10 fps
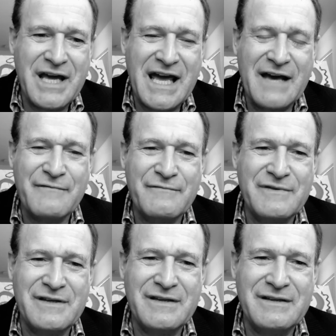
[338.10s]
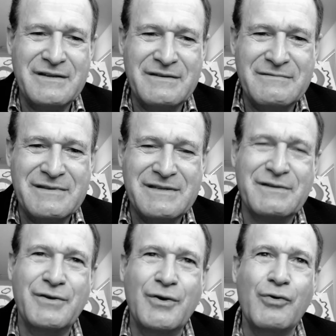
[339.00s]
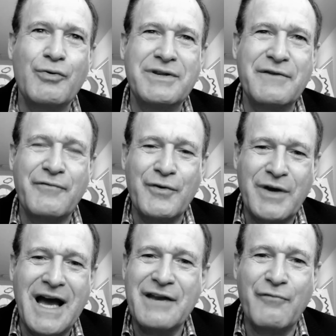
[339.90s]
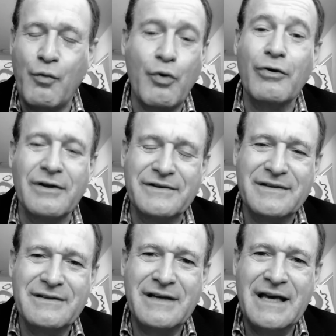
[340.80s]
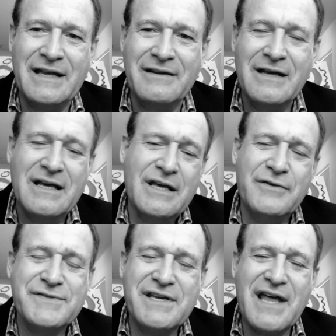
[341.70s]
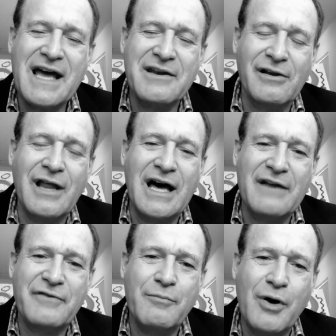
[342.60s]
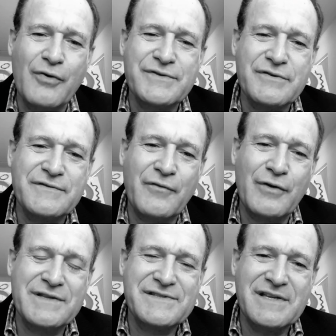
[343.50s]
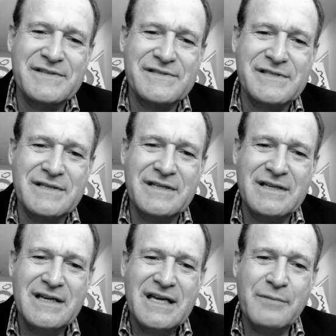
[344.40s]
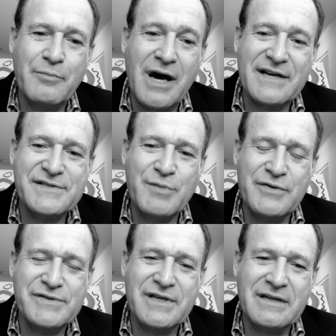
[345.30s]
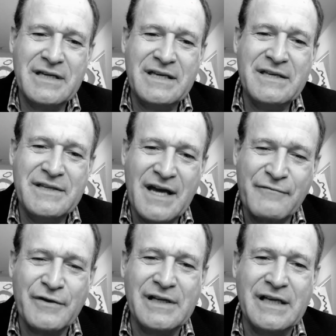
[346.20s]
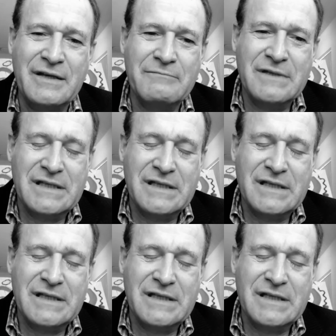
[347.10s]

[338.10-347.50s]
have go to a different kind of a world. And you see that in a lot of composers, for instance, in Bach's music. He definitely